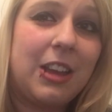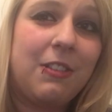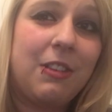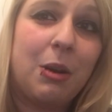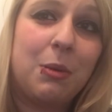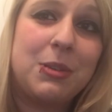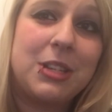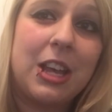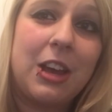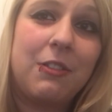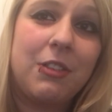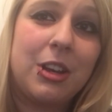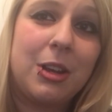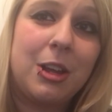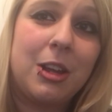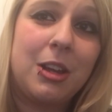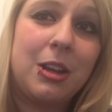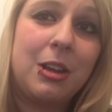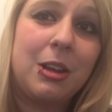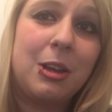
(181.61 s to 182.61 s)
if I was having
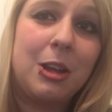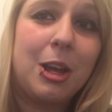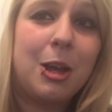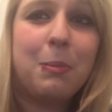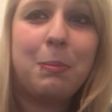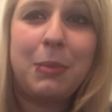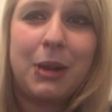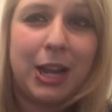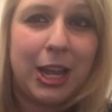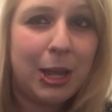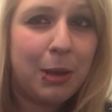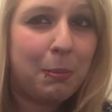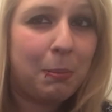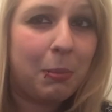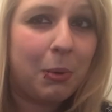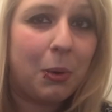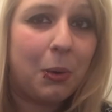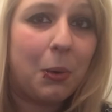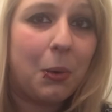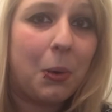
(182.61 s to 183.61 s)
a blip
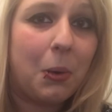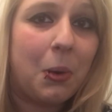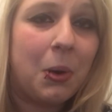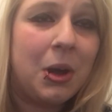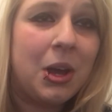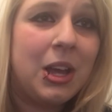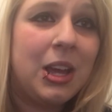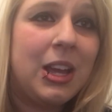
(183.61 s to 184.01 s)
or